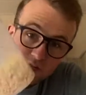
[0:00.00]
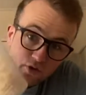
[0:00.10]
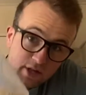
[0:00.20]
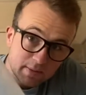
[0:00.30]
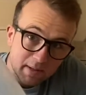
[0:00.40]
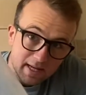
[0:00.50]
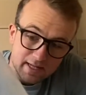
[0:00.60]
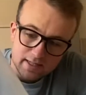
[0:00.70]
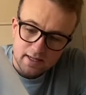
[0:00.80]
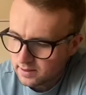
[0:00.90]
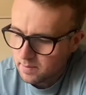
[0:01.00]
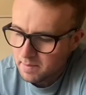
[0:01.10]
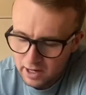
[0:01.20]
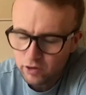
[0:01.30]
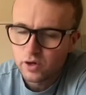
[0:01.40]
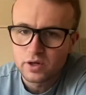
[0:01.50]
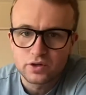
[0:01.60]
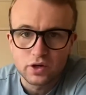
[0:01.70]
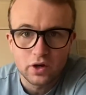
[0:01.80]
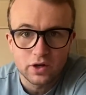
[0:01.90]
Krispies, the
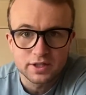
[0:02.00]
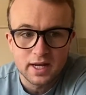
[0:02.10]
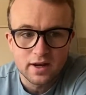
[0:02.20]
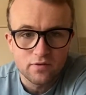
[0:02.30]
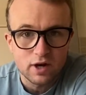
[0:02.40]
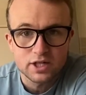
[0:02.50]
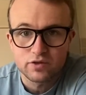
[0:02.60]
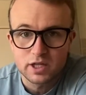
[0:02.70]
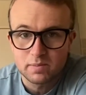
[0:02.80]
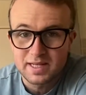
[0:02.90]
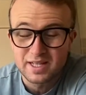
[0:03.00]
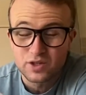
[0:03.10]
macronutrient content of Rice Krispies is